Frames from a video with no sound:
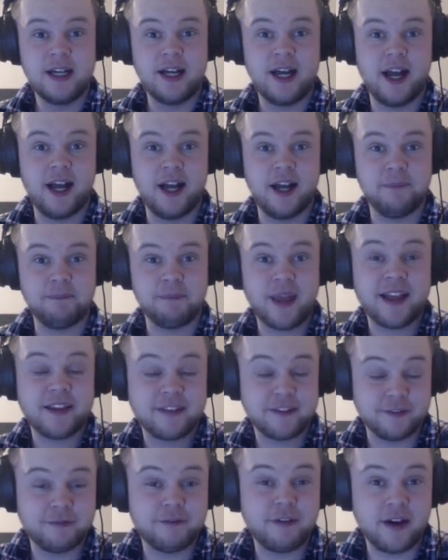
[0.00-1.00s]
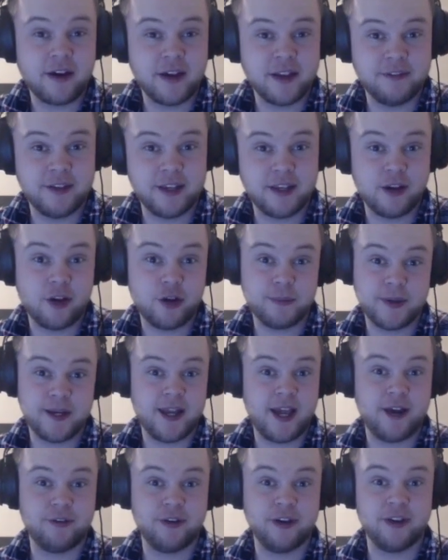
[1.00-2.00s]
at surviving in open
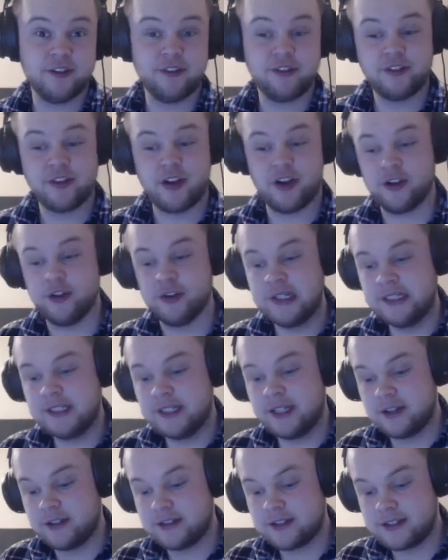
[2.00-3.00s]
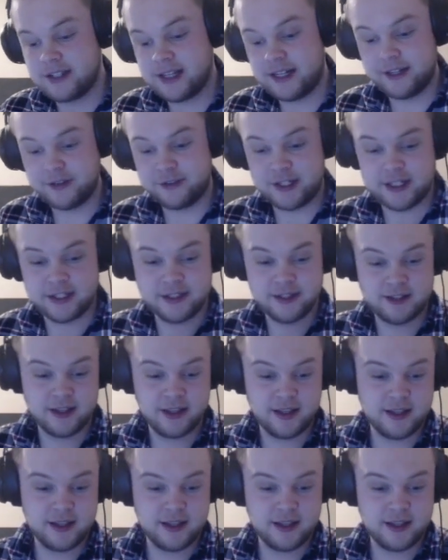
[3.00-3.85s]
areas, so clearing